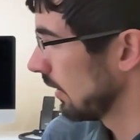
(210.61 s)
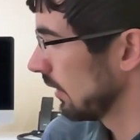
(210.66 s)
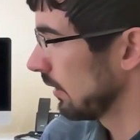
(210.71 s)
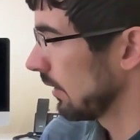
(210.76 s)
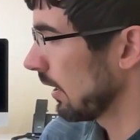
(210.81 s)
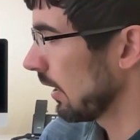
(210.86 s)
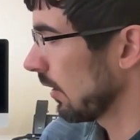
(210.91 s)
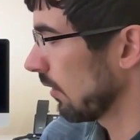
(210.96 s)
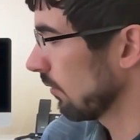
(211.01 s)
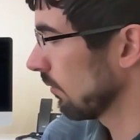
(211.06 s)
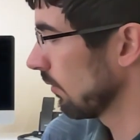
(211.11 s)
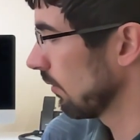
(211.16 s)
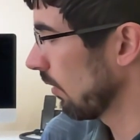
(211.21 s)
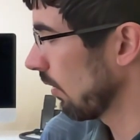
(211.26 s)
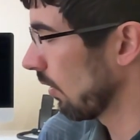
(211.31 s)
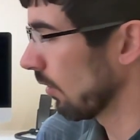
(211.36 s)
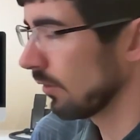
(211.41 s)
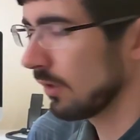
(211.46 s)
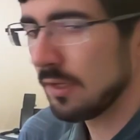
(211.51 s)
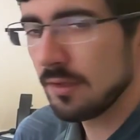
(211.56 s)
Now,
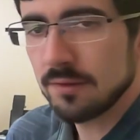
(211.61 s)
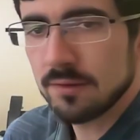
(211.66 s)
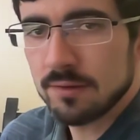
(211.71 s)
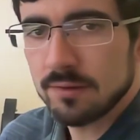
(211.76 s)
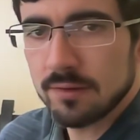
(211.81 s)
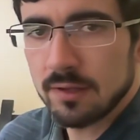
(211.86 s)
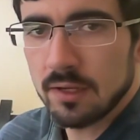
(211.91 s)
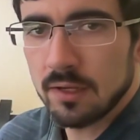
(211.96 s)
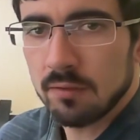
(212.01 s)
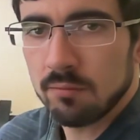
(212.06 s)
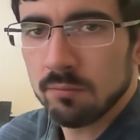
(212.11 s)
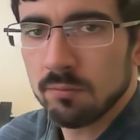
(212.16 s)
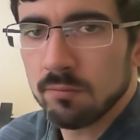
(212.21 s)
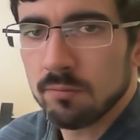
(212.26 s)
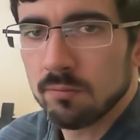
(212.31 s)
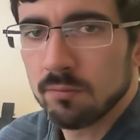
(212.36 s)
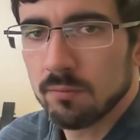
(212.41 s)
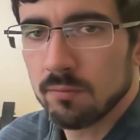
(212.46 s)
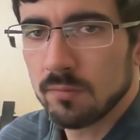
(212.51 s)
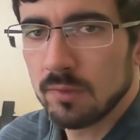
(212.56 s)
are these the same?
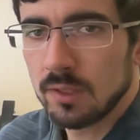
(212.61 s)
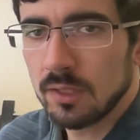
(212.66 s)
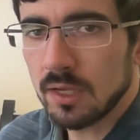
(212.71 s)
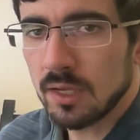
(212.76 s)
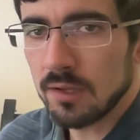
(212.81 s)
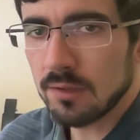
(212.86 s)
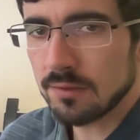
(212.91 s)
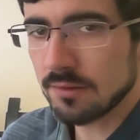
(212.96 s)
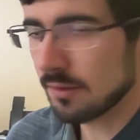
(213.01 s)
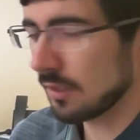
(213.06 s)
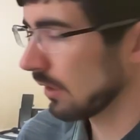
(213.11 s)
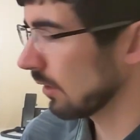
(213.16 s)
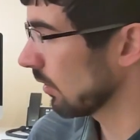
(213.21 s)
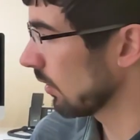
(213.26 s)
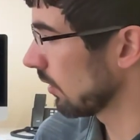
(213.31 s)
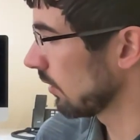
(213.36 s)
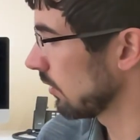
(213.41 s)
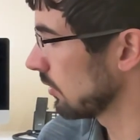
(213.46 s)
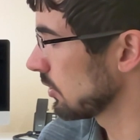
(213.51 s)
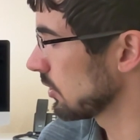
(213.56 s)
Yes, they
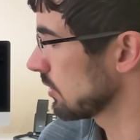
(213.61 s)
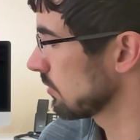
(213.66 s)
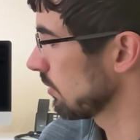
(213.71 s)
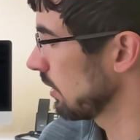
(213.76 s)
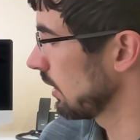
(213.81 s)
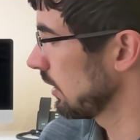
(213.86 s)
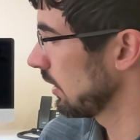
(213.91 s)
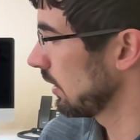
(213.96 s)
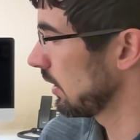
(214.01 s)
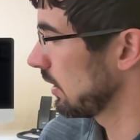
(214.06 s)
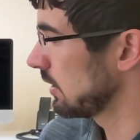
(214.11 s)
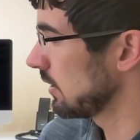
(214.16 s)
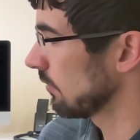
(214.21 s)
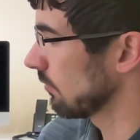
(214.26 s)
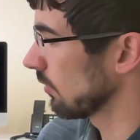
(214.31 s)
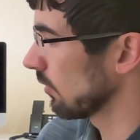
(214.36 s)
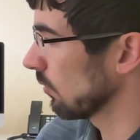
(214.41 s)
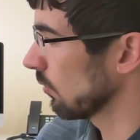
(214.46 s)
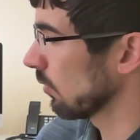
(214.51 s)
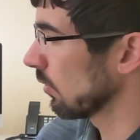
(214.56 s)
are. They're just written in a
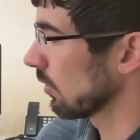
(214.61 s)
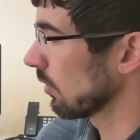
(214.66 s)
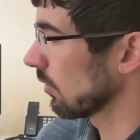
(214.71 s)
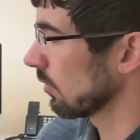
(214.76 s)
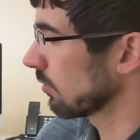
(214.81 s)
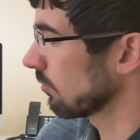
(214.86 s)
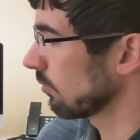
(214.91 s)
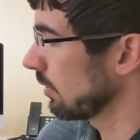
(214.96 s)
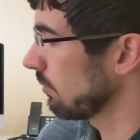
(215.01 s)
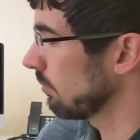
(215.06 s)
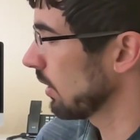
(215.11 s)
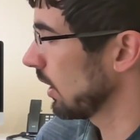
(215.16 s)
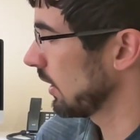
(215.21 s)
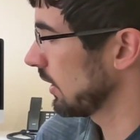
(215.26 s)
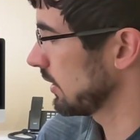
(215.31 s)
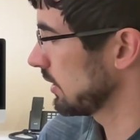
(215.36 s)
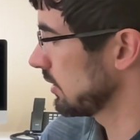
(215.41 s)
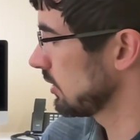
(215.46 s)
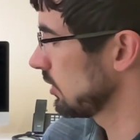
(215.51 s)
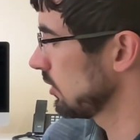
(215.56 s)
different order. 3
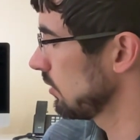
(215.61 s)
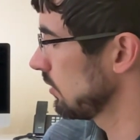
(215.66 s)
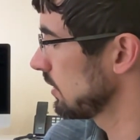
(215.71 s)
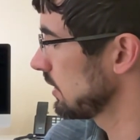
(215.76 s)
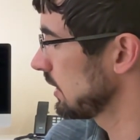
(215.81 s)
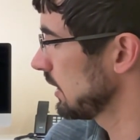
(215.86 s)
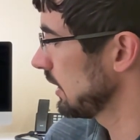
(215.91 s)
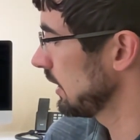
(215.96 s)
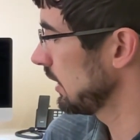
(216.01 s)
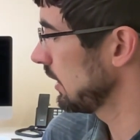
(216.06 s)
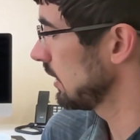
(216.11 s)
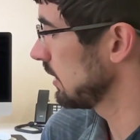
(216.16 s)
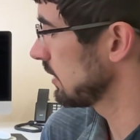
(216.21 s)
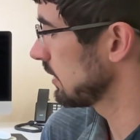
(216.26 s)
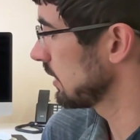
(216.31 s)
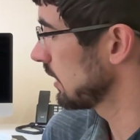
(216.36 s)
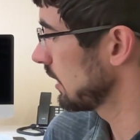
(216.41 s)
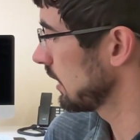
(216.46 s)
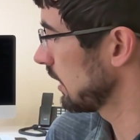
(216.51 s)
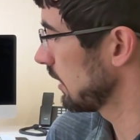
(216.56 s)
minus 2c is
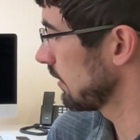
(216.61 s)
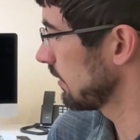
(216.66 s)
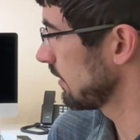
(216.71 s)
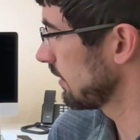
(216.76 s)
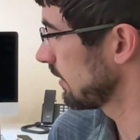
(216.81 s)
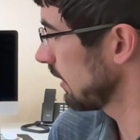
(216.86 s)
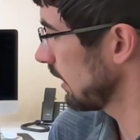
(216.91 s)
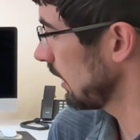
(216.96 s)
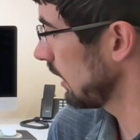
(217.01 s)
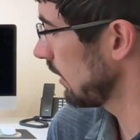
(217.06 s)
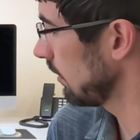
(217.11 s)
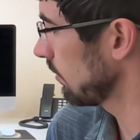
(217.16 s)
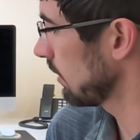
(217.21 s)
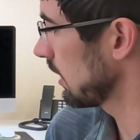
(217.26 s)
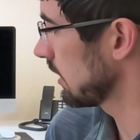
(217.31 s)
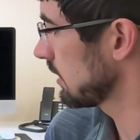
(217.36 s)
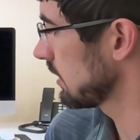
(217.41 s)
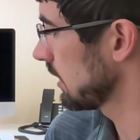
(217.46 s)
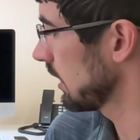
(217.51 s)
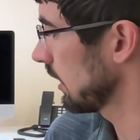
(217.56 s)
the same
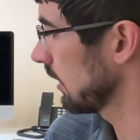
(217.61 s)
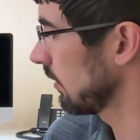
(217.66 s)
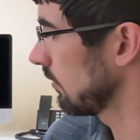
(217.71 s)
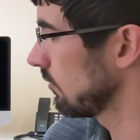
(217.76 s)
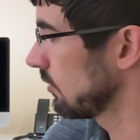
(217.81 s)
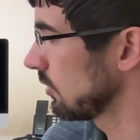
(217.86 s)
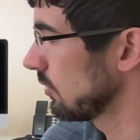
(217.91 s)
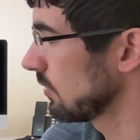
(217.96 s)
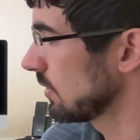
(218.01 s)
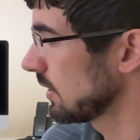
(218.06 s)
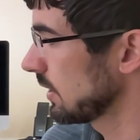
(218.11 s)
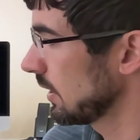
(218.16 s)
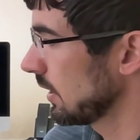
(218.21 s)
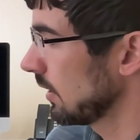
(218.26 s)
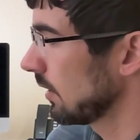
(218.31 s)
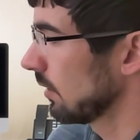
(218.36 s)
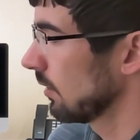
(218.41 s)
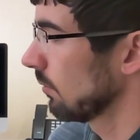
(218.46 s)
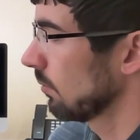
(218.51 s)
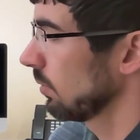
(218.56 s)
as negative
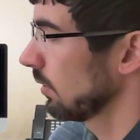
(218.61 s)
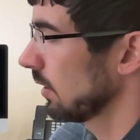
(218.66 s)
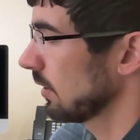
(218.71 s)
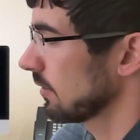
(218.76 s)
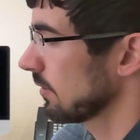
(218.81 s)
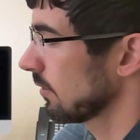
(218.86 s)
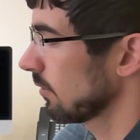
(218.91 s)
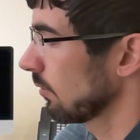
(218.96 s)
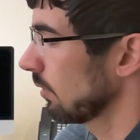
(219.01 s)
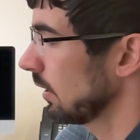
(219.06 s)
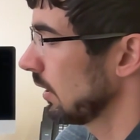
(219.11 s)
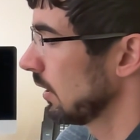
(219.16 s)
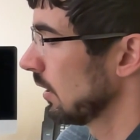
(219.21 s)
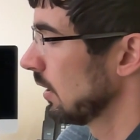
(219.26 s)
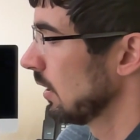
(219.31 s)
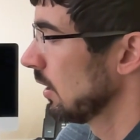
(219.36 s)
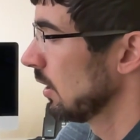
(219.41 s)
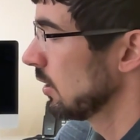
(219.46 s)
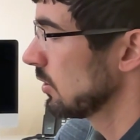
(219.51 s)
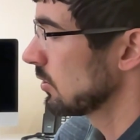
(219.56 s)
2c plus 3.
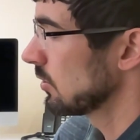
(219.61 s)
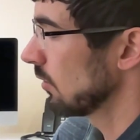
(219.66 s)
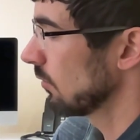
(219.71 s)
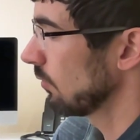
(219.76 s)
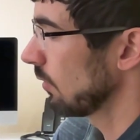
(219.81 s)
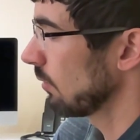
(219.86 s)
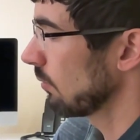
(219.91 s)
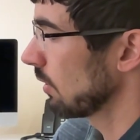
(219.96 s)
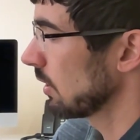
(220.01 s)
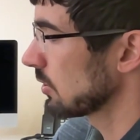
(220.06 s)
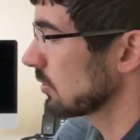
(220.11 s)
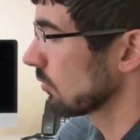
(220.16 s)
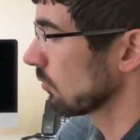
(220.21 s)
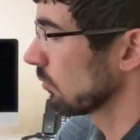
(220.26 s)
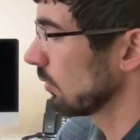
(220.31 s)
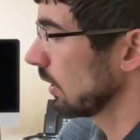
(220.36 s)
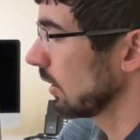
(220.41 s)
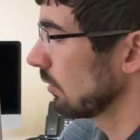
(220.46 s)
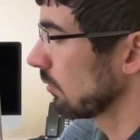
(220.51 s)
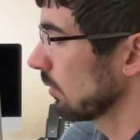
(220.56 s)
So if we want to
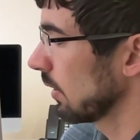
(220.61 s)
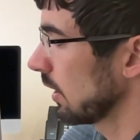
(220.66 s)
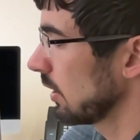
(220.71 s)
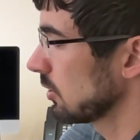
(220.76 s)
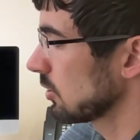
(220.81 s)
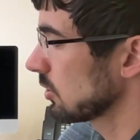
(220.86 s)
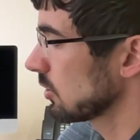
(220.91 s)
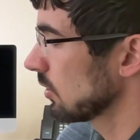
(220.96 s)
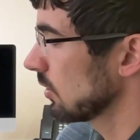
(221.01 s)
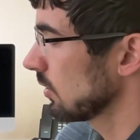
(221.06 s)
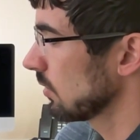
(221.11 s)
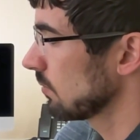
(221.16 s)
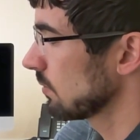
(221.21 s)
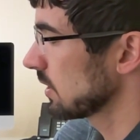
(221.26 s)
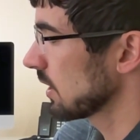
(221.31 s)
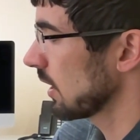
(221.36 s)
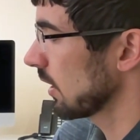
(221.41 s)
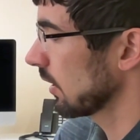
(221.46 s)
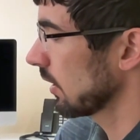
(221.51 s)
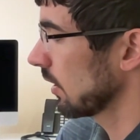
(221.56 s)
rearrange
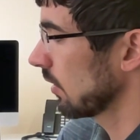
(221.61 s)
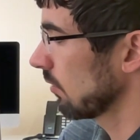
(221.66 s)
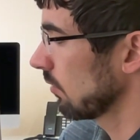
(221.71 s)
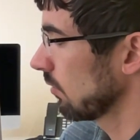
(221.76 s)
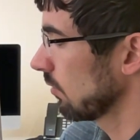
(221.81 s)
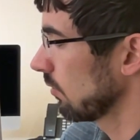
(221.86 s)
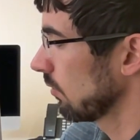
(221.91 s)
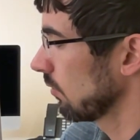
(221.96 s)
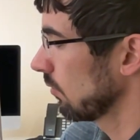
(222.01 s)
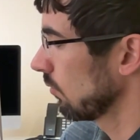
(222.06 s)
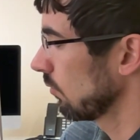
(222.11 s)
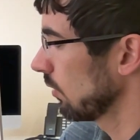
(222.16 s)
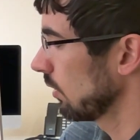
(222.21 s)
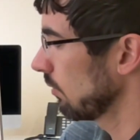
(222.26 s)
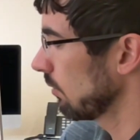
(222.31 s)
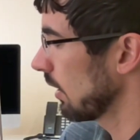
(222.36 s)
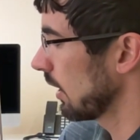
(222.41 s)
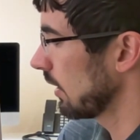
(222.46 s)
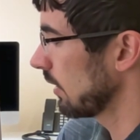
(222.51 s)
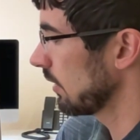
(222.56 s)
terms, I can
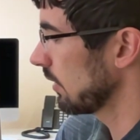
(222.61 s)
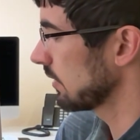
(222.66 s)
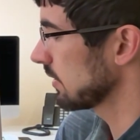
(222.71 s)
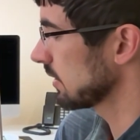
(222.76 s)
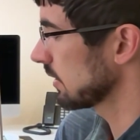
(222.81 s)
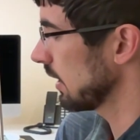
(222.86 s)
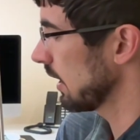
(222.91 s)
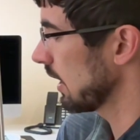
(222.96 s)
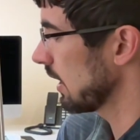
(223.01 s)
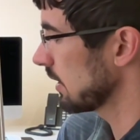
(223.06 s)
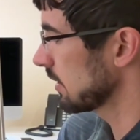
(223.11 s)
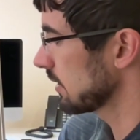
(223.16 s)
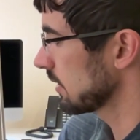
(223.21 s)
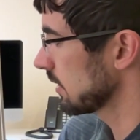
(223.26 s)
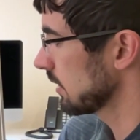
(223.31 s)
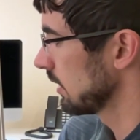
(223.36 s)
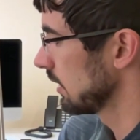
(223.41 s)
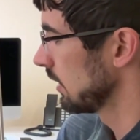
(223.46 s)
rewrite this last